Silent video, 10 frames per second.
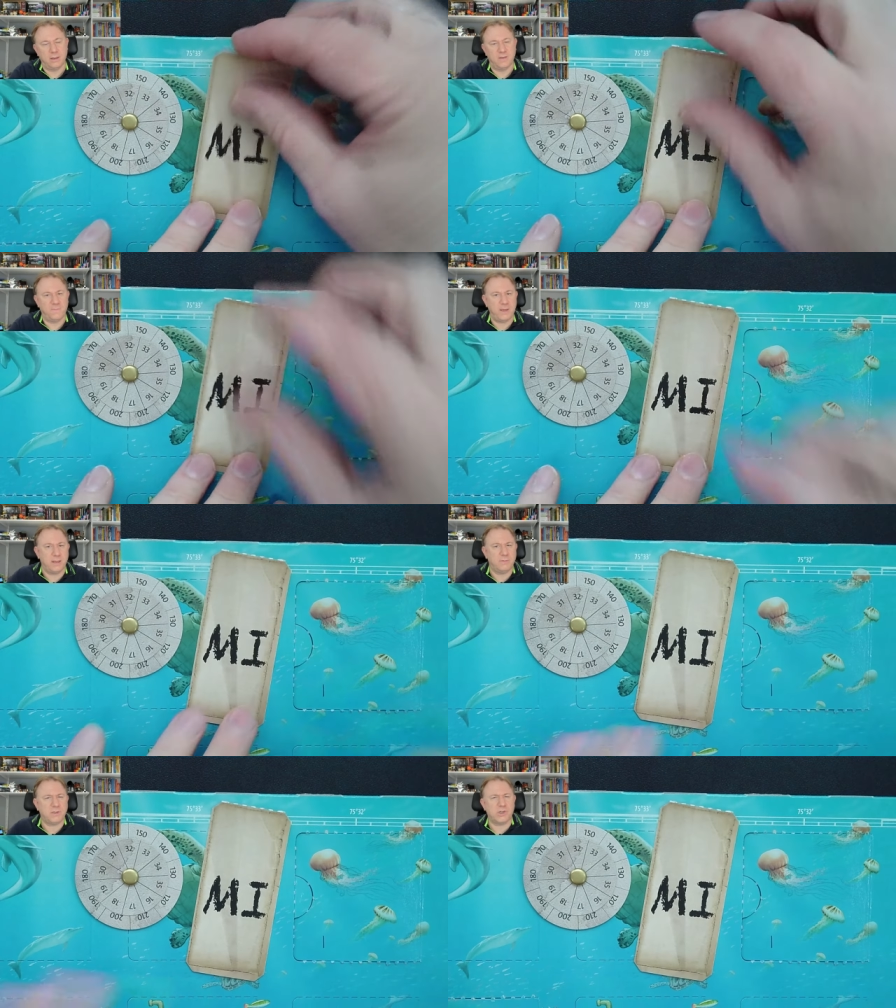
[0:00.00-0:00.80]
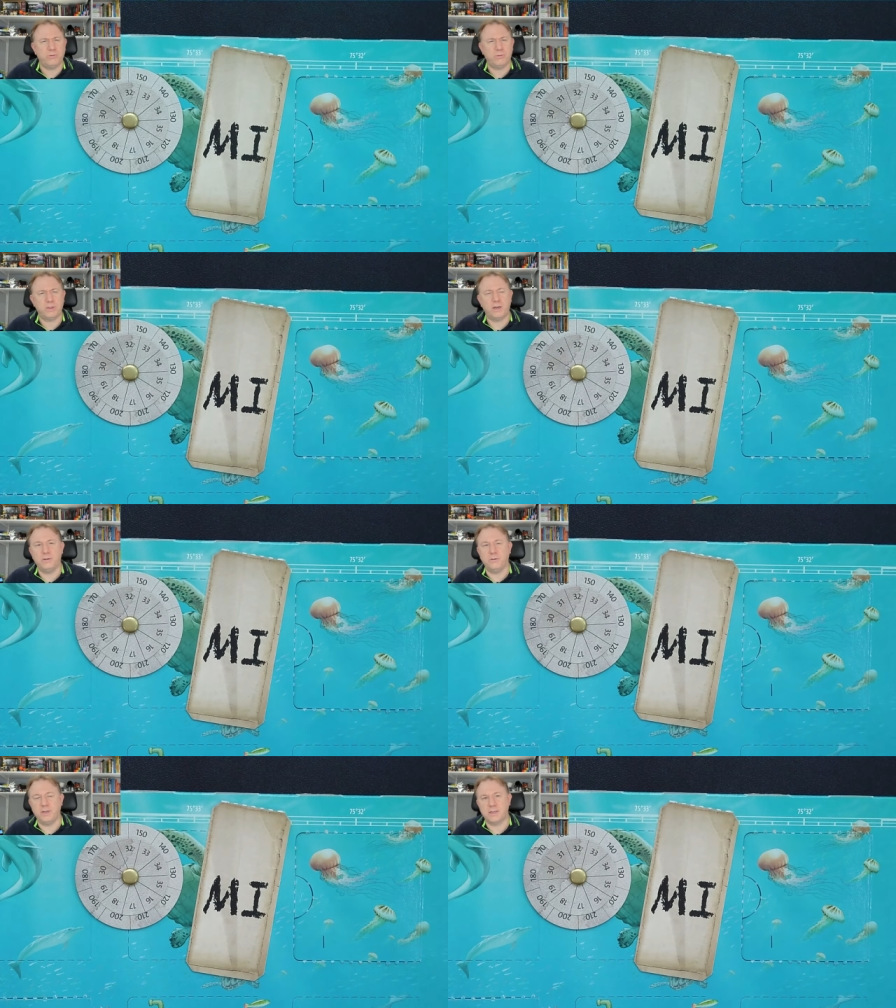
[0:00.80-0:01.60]
There've been, there was a scrawled
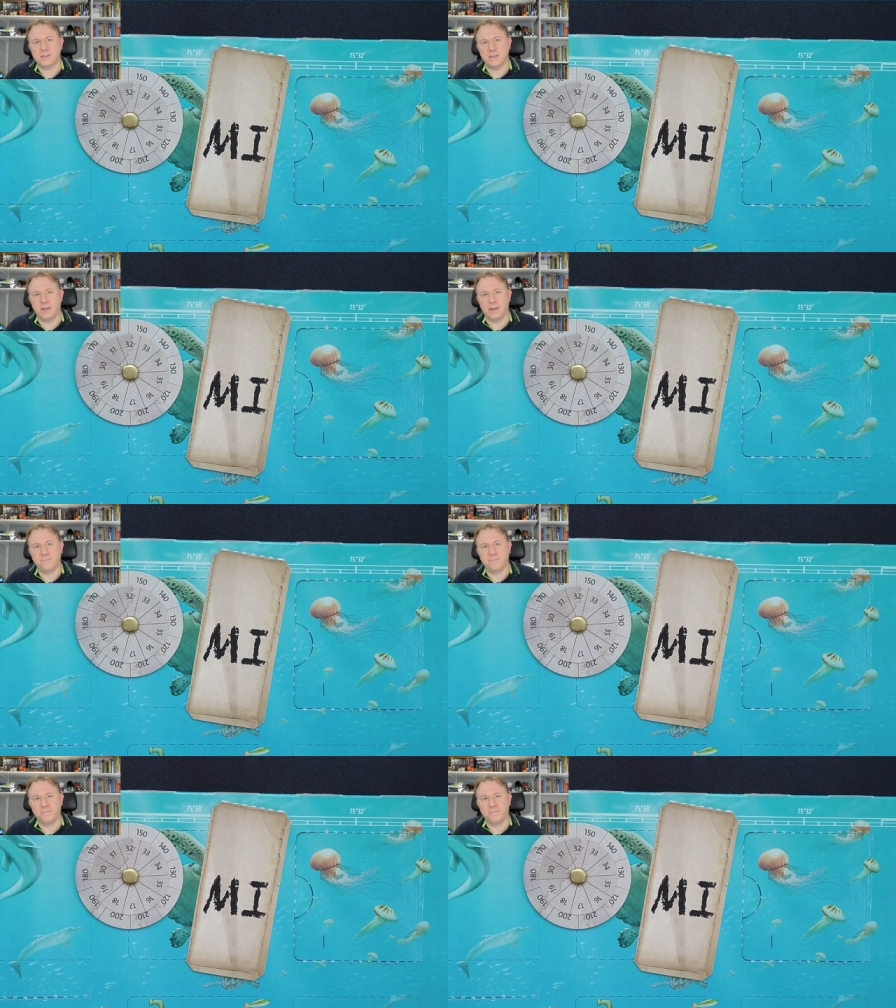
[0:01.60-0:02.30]
O yesterday.